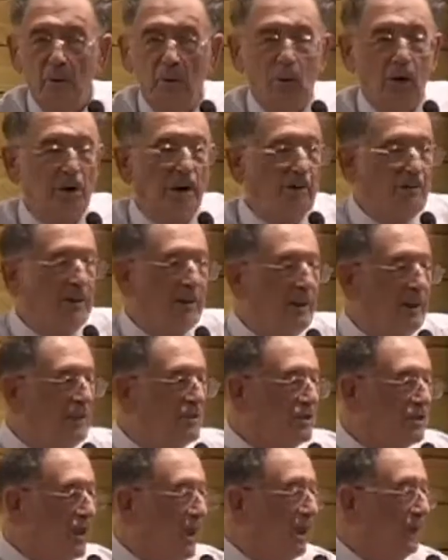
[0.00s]
Whatever
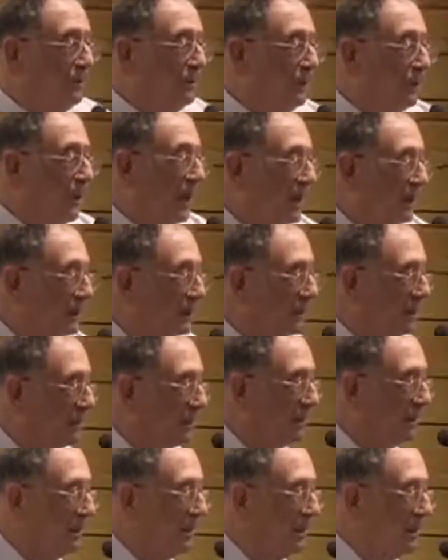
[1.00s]
they said went.
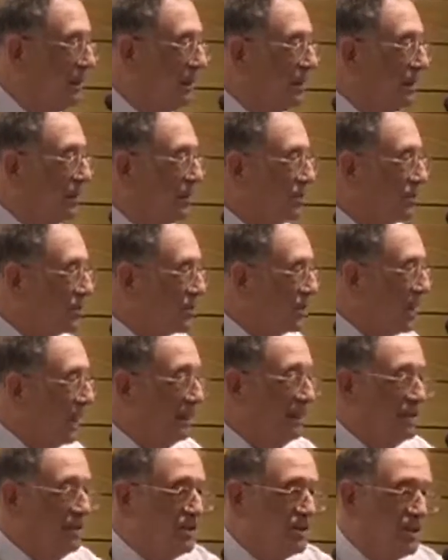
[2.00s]

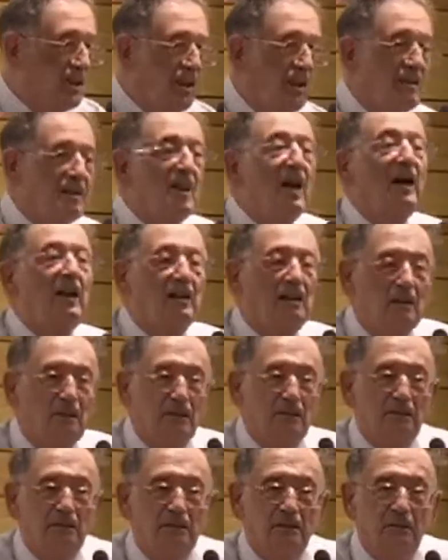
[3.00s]
Stalin
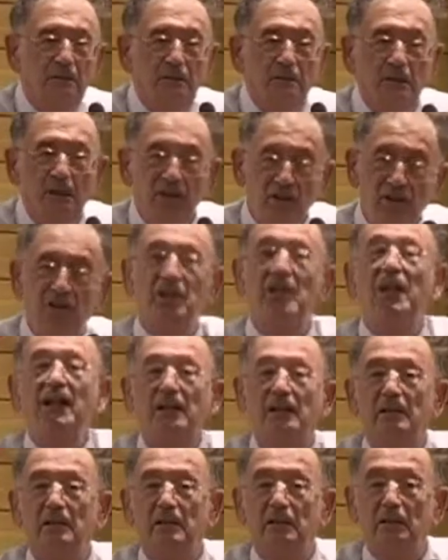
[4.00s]
skazal, he
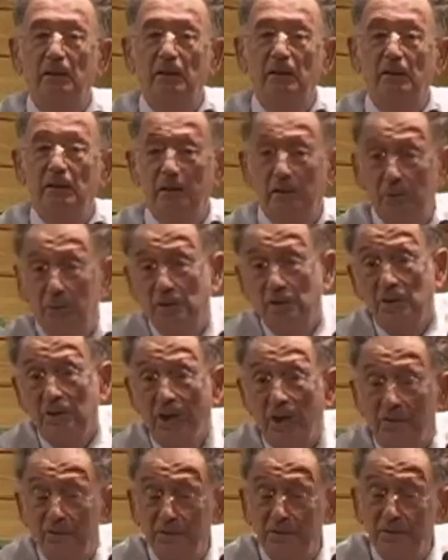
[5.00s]
said, that was
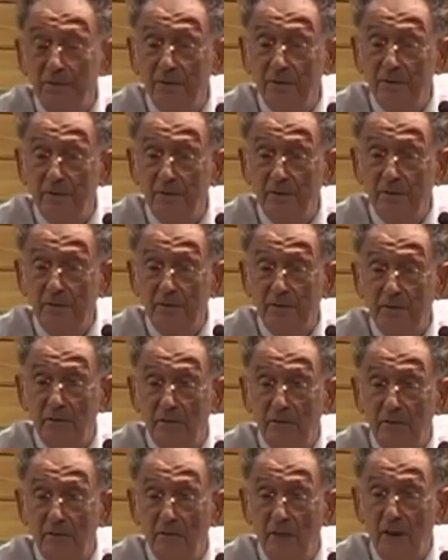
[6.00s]
enough.
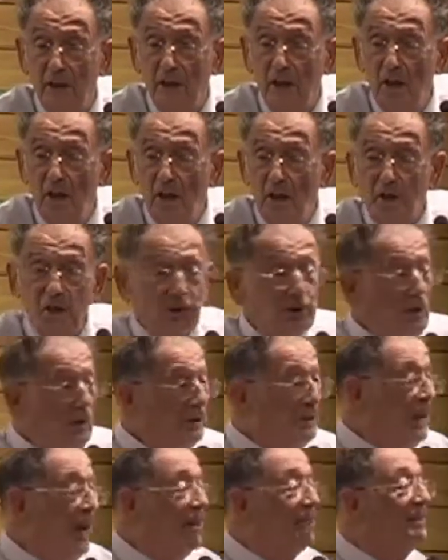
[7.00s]
You
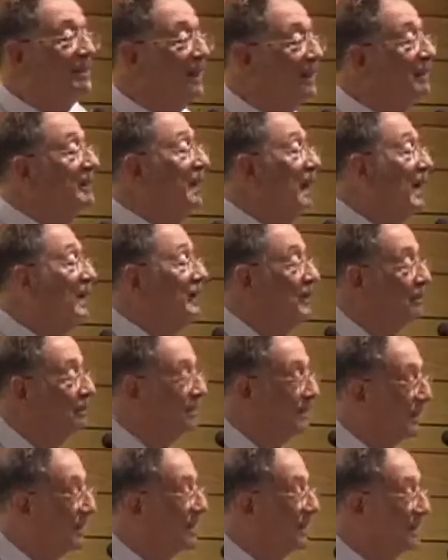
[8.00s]
don't have that kind of
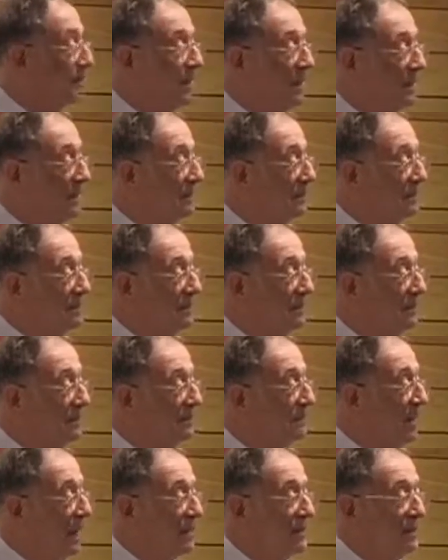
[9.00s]
thing among
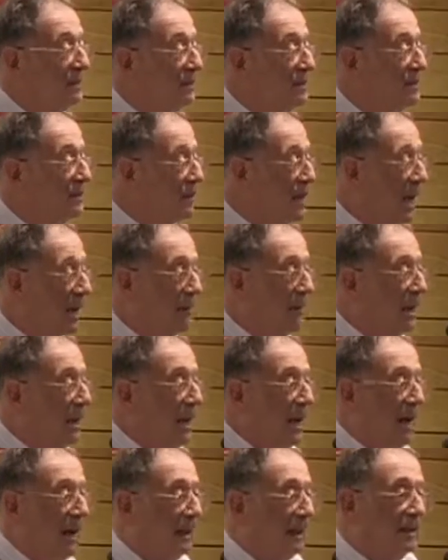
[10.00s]
in radical Islam.
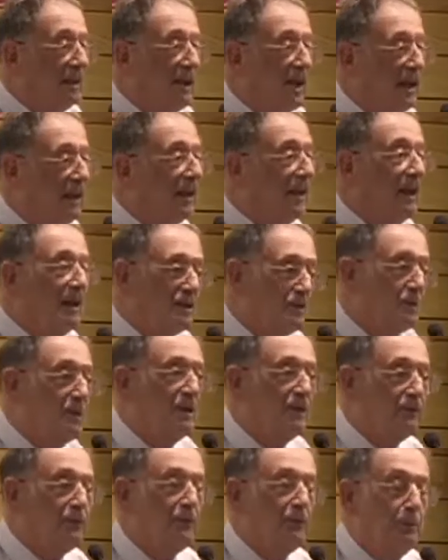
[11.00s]
Al Qaeda, as
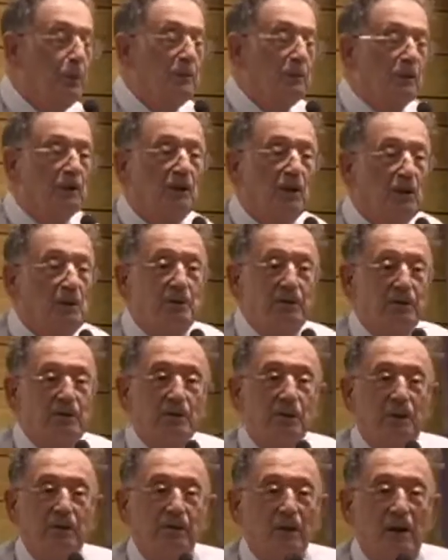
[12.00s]
we we were told here
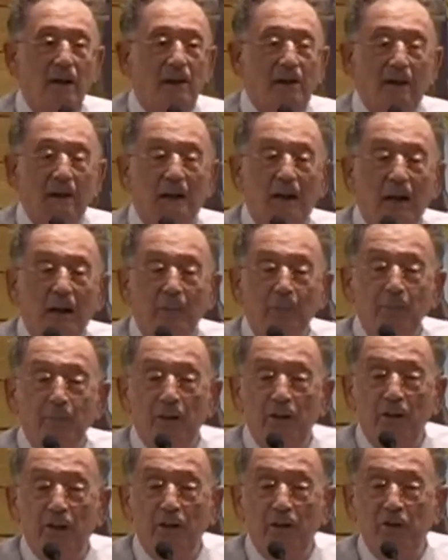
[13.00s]
quite rightly,
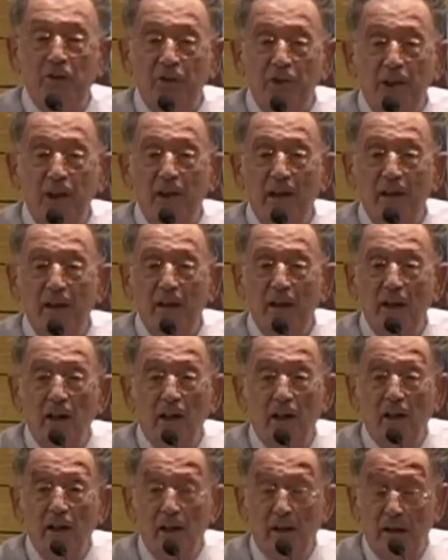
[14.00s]
is really
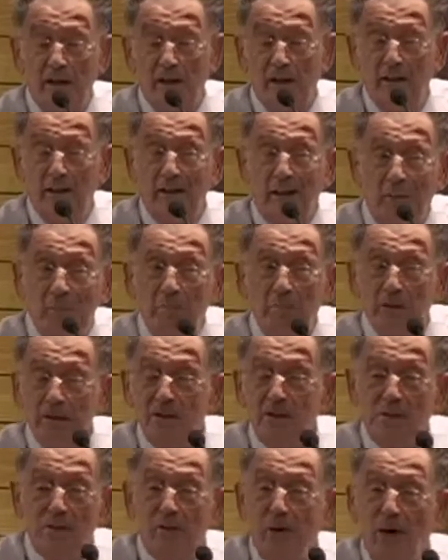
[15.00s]
in
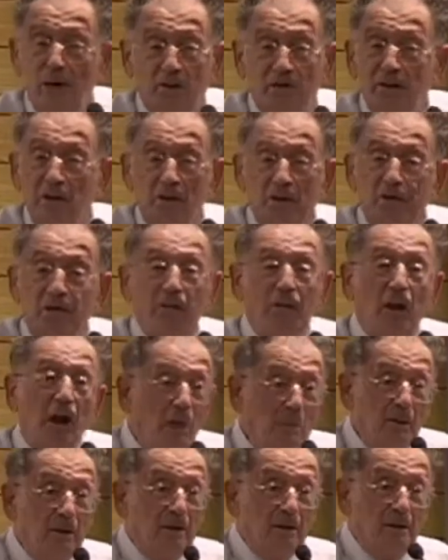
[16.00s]
numbers a marginal
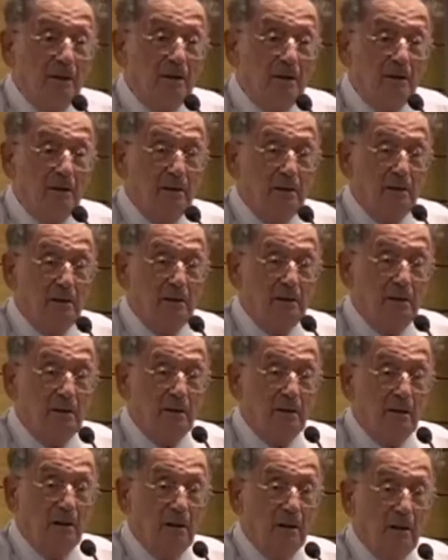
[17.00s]
phenomenon.
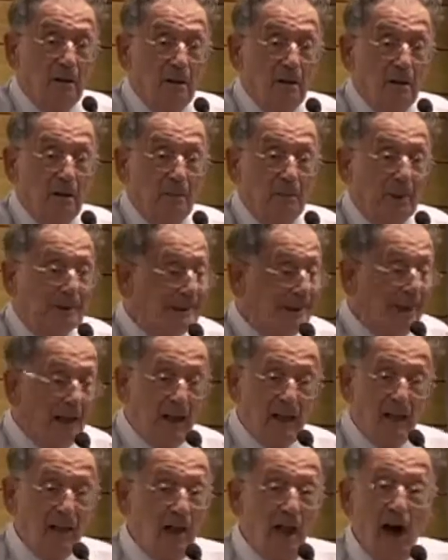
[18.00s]
But there
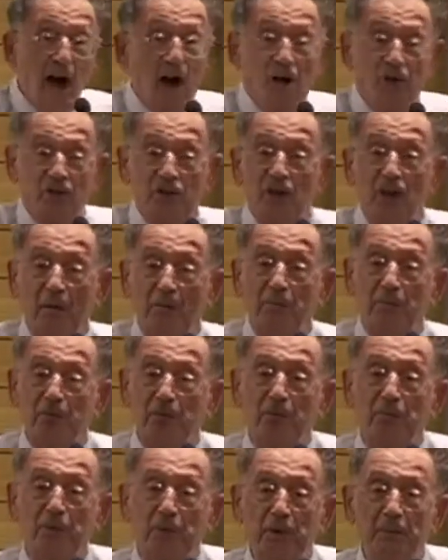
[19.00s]
are large
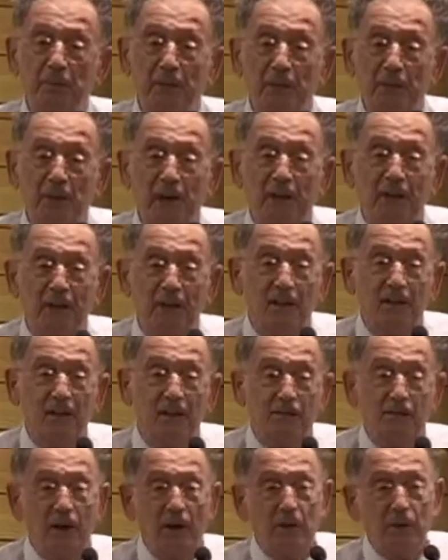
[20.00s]
numbers of people who
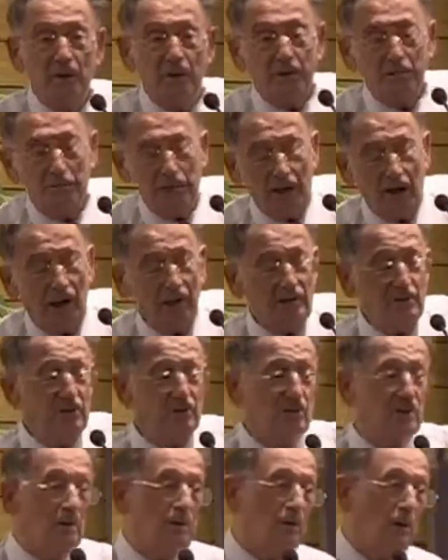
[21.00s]
identify with
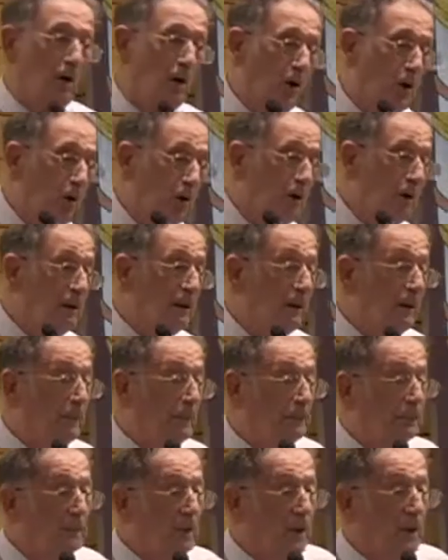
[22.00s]
parts or the whole
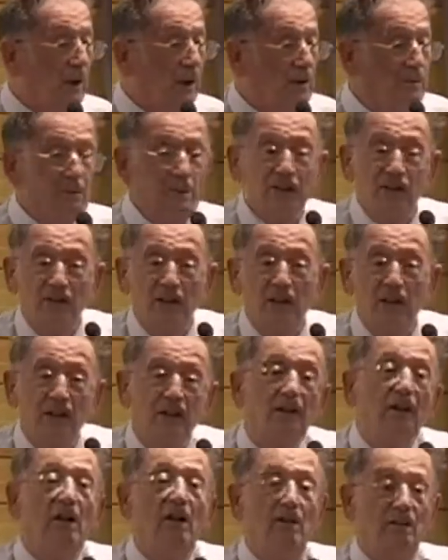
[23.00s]
of this
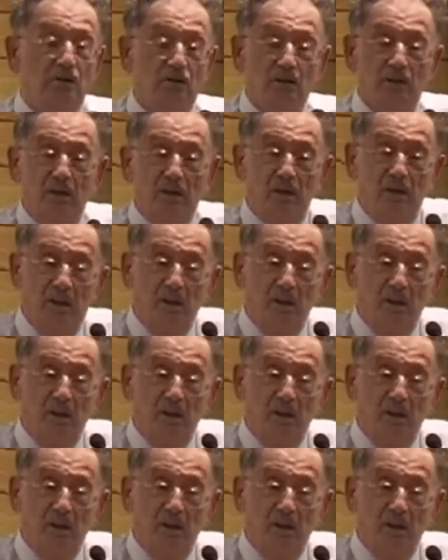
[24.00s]
ideology.